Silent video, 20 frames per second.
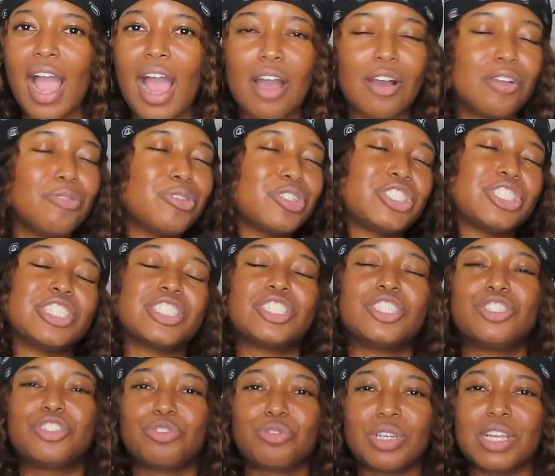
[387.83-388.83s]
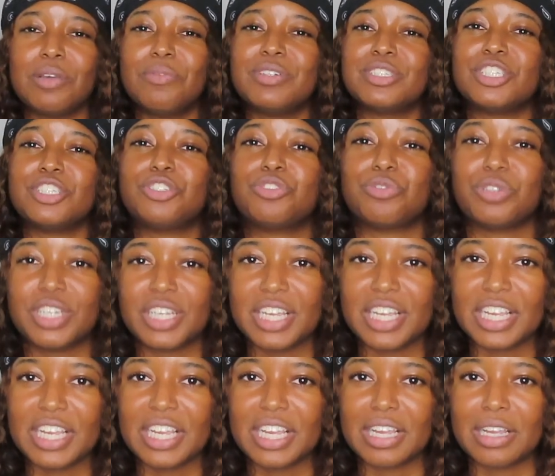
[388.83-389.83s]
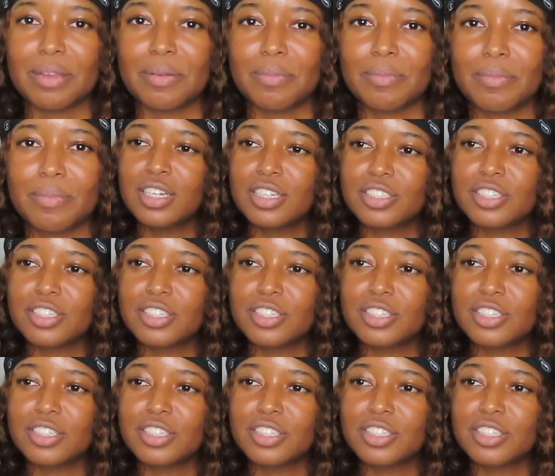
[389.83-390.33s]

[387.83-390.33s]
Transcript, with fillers: How it was just a dream. It was a dream.